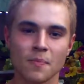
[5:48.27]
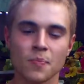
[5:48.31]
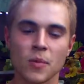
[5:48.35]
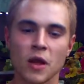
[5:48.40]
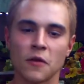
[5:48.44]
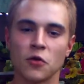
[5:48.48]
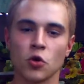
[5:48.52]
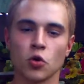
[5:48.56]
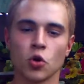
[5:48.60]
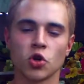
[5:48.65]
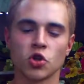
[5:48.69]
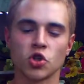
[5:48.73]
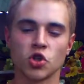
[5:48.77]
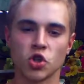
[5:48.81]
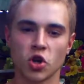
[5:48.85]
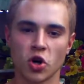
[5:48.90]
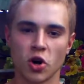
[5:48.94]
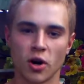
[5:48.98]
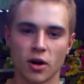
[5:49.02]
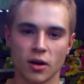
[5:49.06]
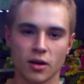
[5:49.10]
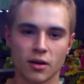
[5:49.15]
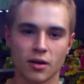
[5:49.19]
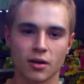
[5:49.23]
If you're a
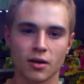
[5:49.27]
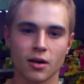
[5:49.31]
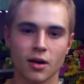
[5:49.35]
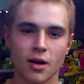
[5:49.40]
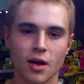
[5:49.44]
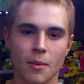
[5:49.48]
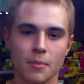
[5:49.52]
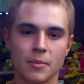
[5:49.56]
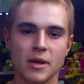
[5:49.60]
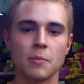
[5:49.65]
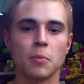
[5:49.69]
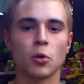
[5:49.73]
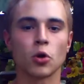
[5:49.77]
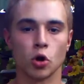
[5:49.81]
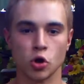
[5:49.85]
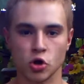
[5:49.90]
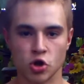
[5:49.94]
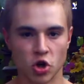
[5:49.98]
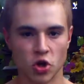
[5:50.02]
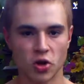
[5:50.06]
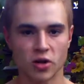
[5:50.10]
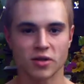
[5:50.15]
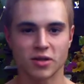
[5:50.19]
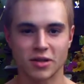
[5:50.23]
jerk, people are
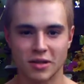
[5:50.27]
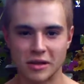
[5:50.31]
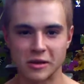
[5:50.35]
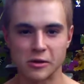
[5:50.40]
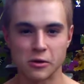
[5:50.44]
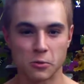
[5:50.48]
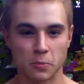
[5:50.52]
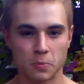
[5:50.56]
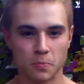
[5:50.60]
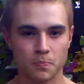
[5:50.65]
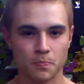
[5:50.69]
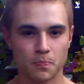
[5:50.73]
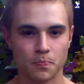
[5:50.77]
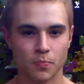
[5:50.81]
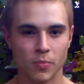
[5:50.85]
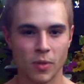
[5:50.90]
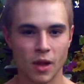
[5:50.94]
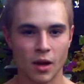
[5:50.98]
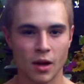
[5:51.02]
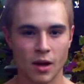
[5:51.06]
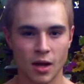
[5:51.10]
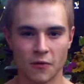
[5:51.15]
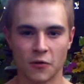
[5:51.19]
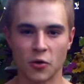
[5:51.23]
jerks to you.
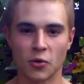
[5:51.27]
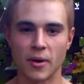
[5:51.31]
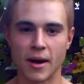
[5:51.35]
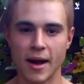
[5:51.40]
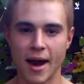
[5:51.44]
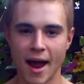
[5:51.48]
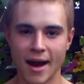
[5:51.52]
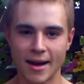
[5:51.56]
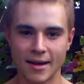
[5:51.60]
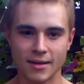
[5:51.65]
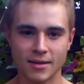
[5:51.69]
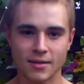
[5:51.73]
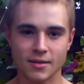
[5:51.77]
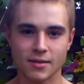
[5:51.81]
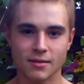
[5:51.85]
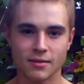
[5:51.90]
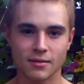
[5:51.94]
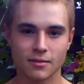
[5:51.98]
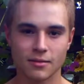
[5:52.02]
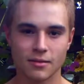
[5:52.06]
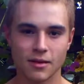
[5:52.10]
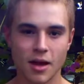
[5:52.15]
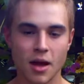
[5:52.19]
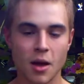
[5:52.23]
If you're nice,
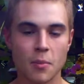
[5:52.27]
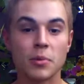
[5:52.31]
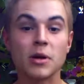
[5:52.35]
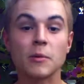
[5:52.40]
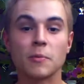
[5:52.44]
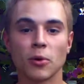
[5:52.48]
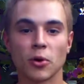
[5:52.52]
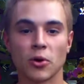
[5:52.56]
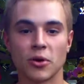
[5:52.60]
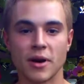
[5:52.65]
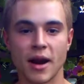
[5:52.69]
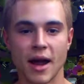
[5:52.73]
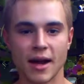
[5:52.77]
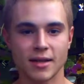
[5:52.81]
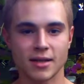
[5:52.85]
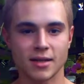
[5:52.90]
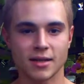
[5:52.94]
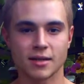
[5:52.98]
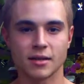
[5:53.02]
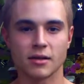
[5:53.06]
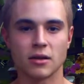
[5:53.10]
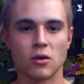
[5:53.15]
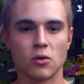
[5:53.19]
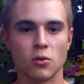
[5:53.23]
people are nice
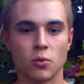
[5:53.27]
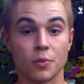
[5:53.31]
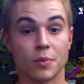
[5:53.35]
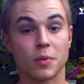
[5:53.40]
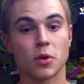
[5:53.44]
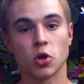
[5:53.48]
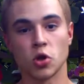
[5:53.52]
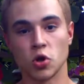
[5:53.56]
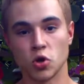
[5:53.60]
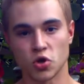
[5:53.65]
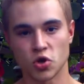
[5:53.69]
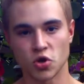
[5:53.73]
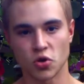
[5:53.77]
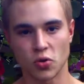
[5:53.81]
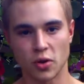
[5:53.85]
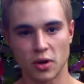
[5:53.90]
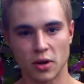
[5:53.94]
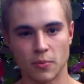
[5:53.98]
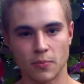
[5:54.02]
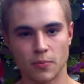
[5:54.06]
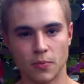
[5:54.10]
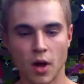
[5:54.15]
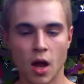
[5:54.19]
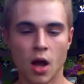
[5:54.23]
to you,
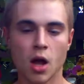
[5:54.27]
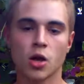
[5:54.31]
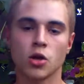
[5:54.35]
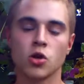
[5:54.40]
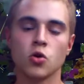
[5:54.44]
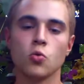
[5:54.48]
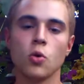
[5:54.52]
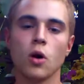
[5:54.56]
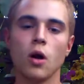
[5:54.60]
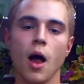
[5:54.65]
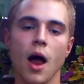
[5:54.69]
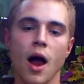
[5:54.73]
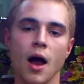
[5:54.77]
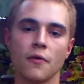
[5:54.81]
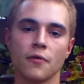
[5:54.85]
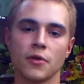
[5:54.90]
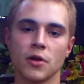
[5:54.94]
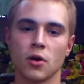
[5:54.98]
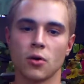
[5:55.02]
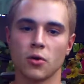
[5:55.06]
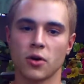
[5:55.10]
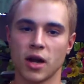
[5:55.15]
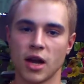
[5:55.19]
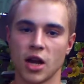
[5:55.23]
usually. You will have
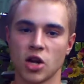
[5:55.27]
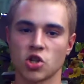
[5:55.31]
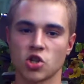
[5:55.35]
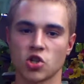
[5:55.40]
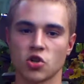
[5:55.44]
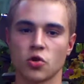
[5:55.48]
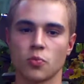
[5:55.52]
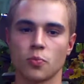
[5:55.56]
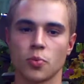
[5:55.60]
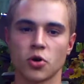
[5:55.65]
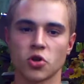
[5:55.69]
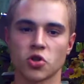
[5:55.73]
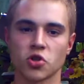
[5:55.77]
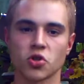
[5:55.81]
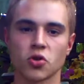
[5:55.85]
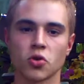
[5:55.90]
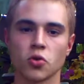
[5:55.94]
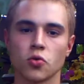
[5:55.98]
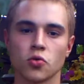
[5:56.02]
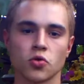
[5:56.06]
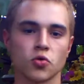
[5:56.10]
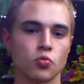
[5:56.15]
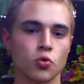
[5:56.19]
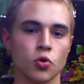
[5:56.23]
the occasional person
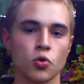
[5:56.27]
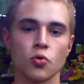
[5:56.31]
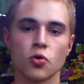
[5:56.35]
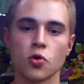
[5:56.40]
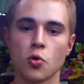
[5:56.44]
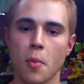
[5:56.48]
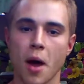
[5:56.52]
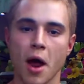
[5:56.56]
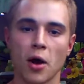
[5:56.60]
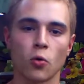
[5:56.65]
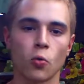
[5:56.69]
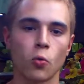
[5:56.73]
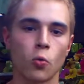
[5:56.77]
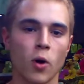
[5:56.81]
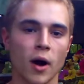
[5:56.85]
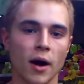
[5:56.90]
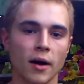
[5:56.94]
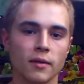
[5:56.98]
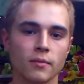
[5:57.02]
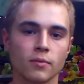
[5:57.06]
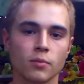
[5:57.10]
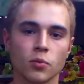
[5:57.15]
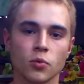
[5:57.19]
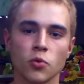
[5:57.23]
who's rude no matter
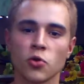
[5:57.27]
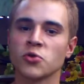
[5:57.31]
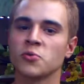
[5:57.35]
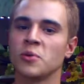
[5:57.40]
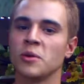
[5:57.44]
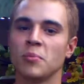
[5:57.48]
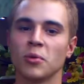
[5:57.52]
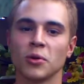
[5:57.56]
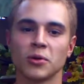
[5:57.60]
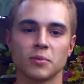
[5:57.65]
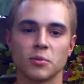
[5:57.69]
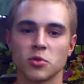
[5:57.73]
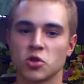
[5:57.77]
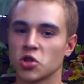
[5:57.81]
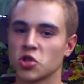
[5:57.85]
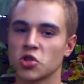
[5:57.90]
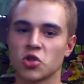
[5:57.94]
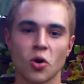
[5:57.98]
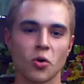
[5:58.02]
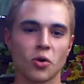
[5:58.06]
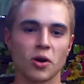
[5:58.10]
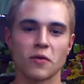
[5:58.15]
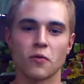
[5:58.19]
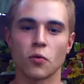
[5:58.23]
what. Those people just
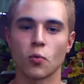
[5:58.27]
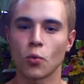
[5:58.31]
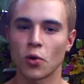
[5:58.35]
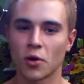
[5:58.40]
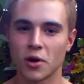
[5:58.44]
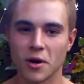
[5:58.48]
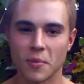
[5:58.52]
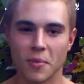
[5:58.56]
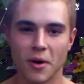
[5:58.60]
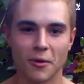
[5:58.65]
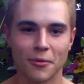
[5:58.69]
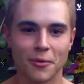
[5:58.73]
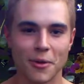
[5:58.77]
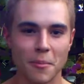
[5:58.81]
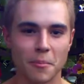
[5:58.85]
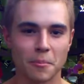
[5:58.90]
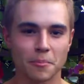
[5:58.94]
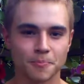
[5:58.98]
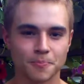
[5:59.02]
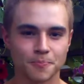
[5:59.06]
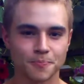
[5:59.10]
don't even worry about them.